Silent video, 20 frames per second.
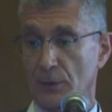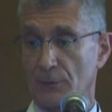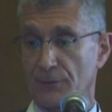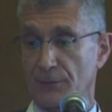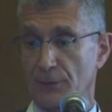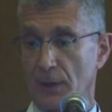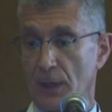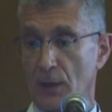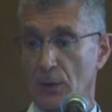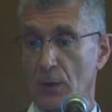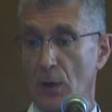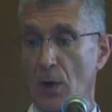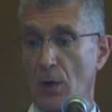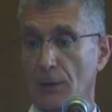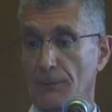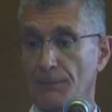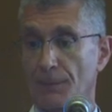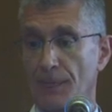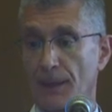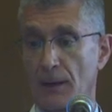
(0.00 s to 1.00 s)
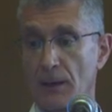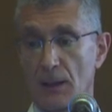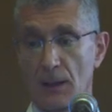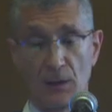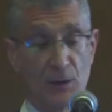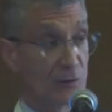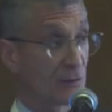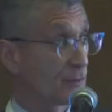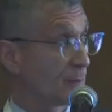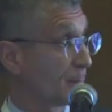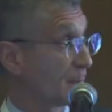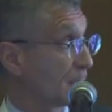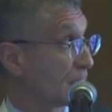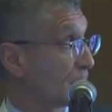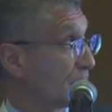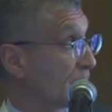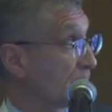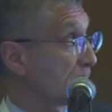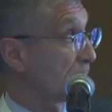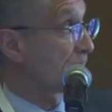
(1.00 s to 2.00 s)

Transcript: for how long? Similarly, the